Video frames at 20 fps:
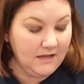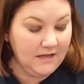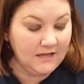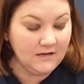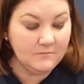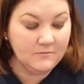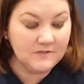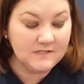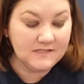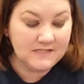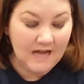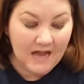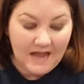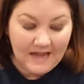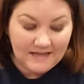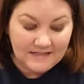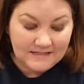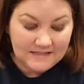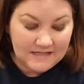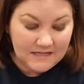Animals
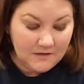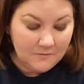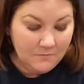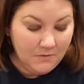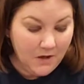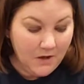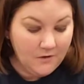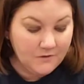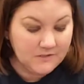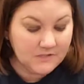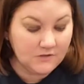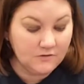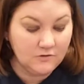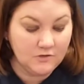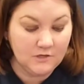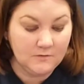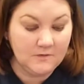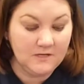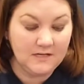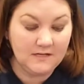die and decompose,
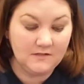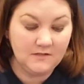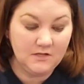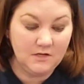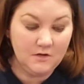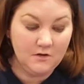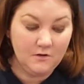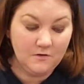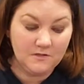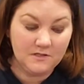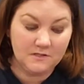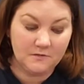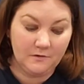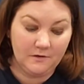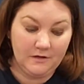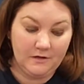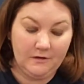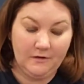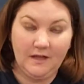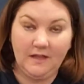contributing to new
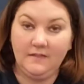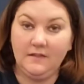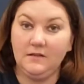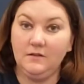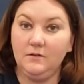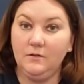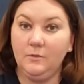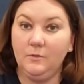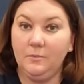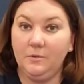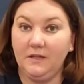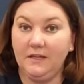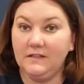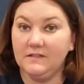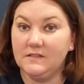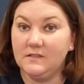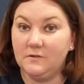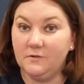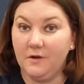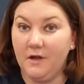soil, and then new
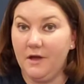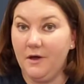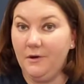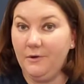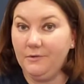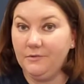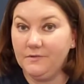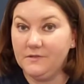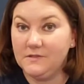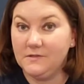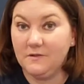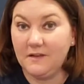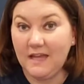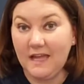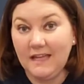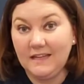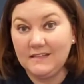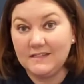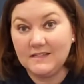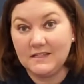plants grow. So
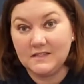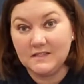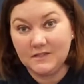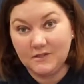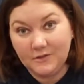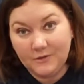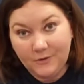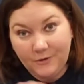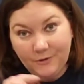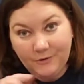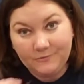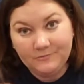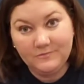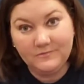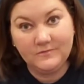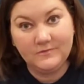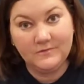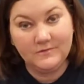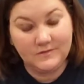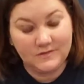again, it's a circle,
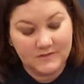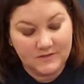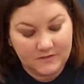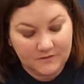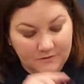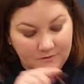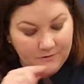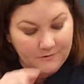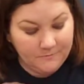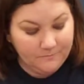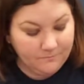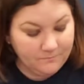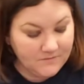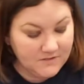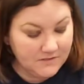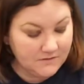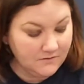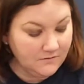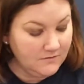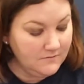circle,
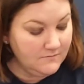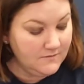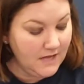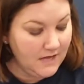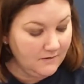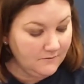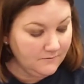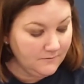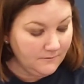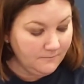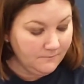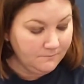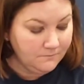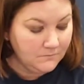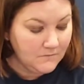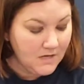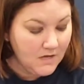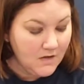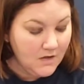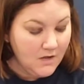circle of life.
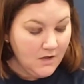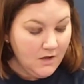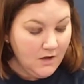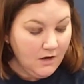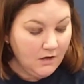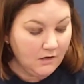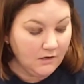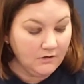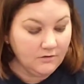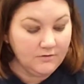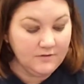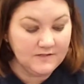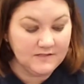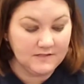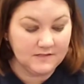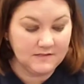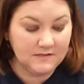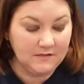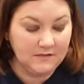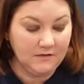Earth
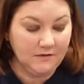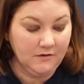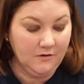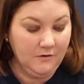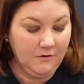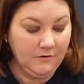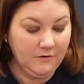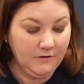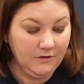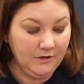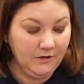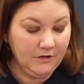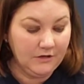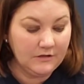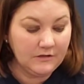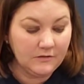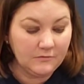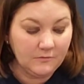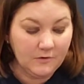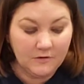is a circle.
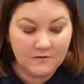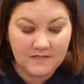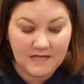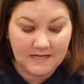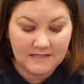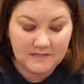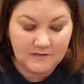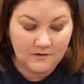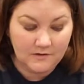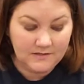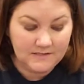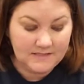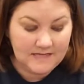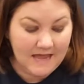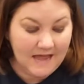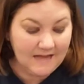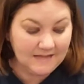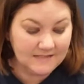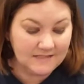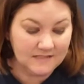Earth rotates on its
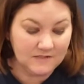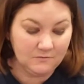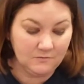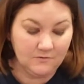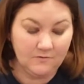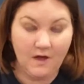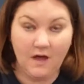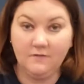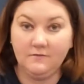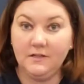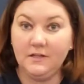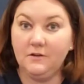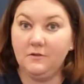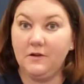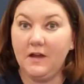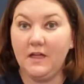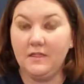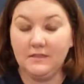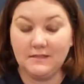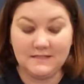axis, revolving
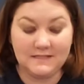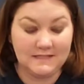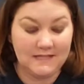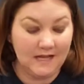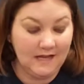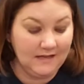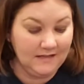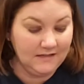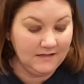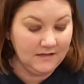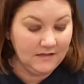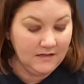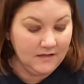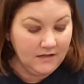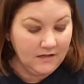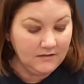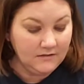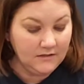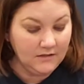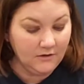around the sun.
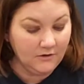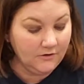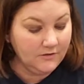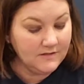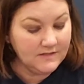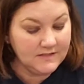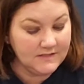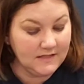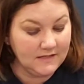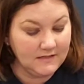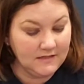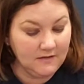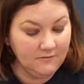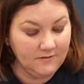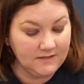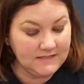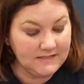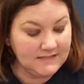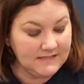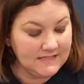The earth and sun
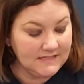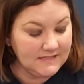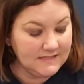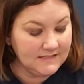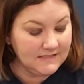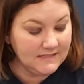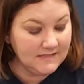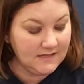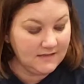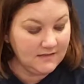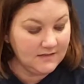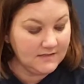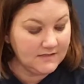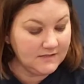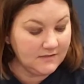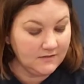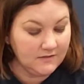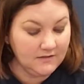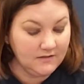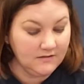give us seasons and the
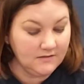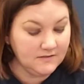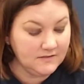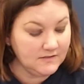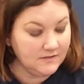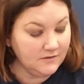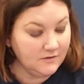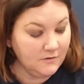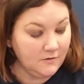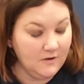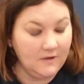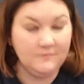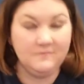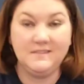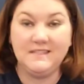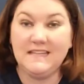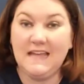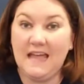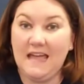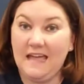cir circle
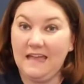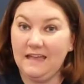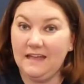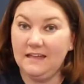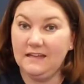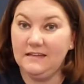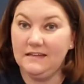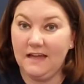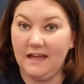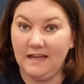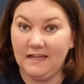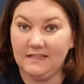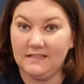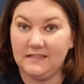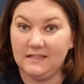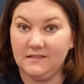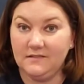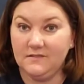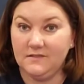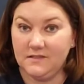of day and
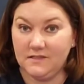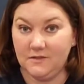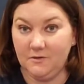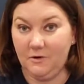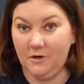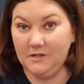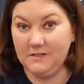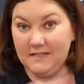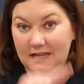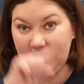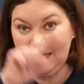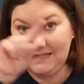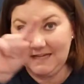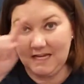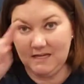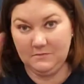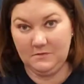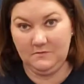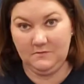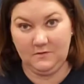night. So our
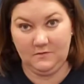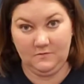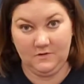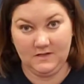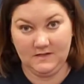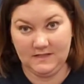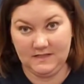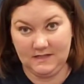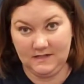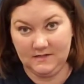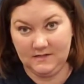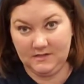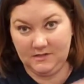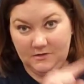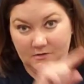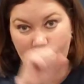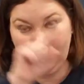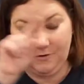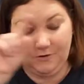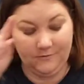daytime even runs in a
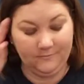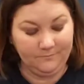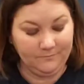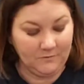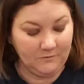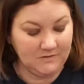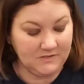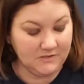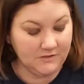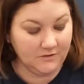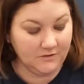circle. We